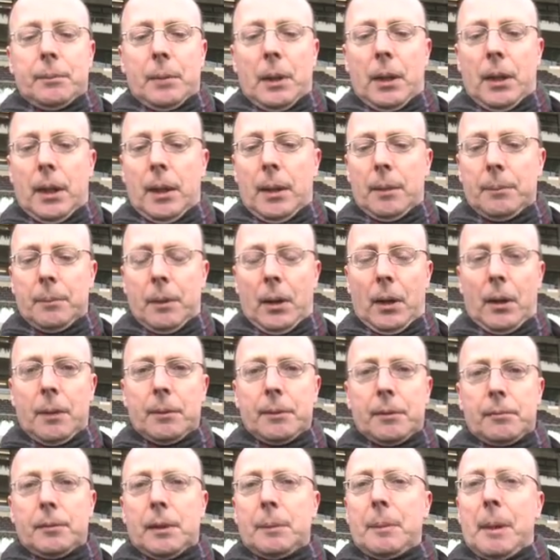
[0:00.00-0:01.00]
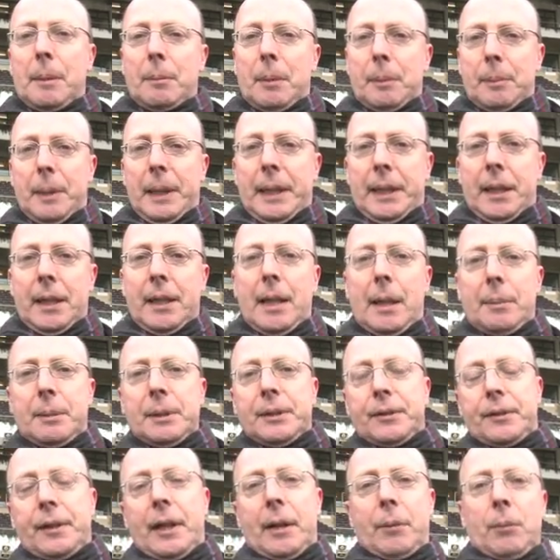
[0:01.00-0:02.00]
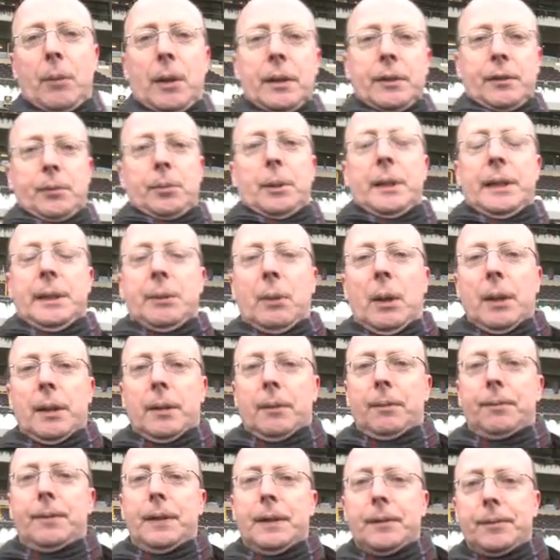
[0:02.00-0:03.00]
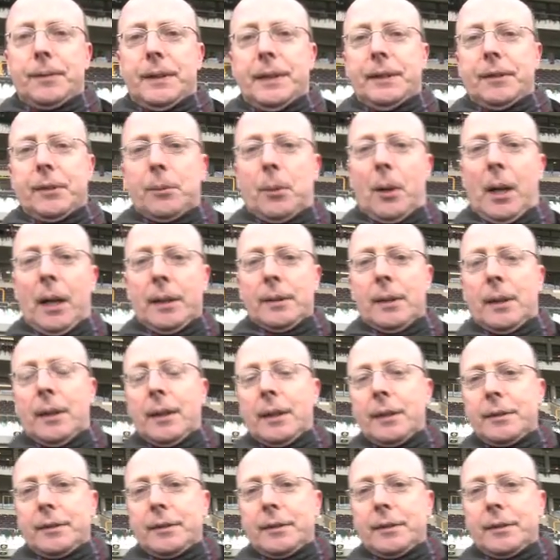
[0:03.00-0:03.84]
Um, I remember being at Leopardstown once when he won at 50 to 1.